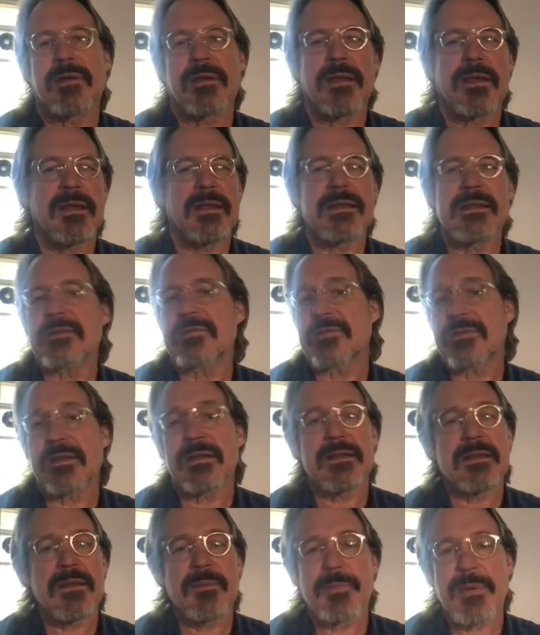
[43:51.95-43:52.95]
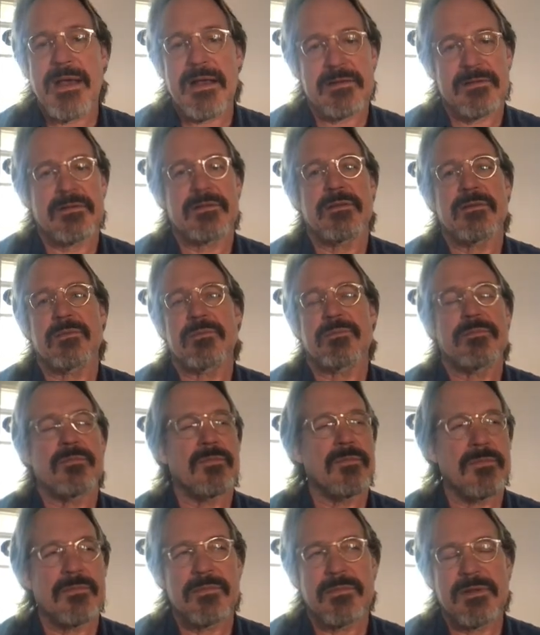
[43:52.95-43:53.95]
And he said, Get back to the
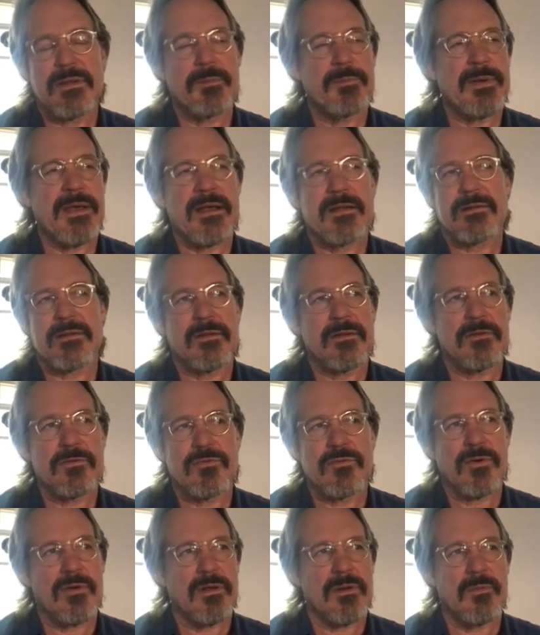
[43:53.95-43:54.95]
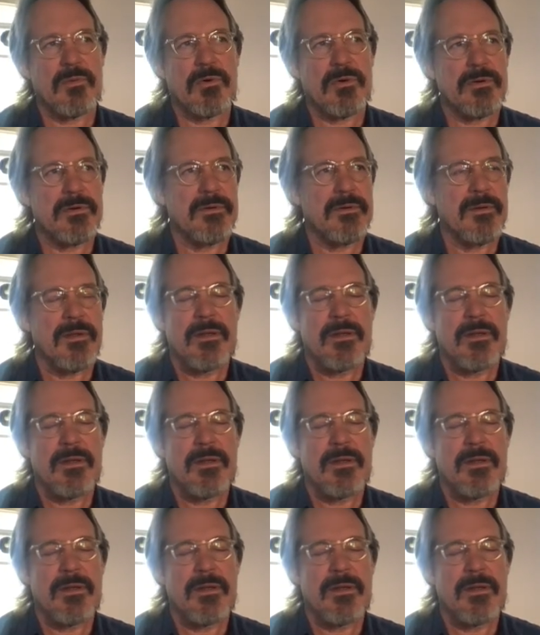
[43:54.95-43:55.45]
get back to the drawing board.